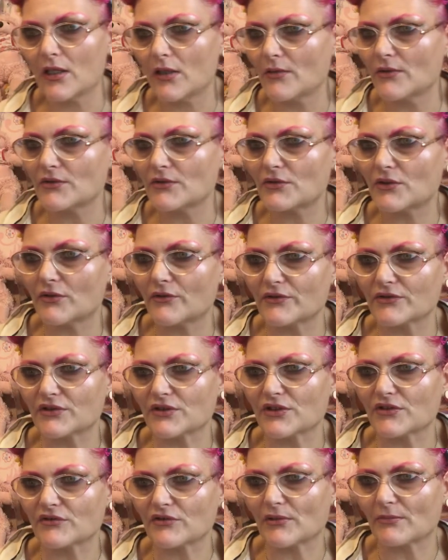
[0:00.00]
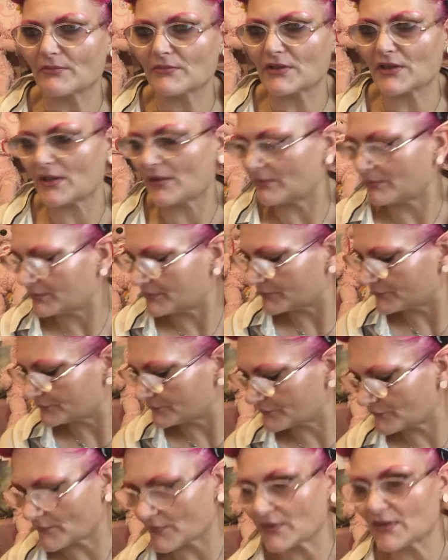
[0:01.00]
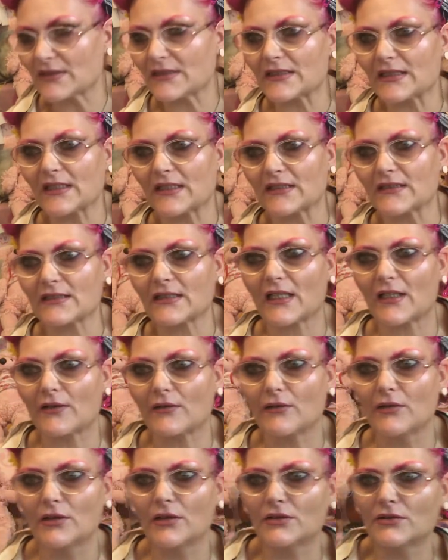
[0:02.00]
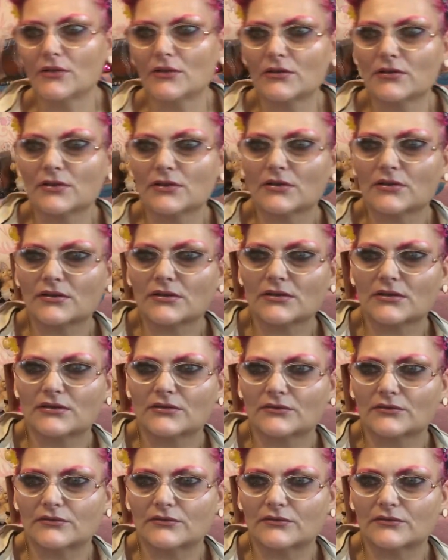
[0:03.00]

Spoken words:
Oh, and Dora's just jumped up. You can see her tail. Dodos!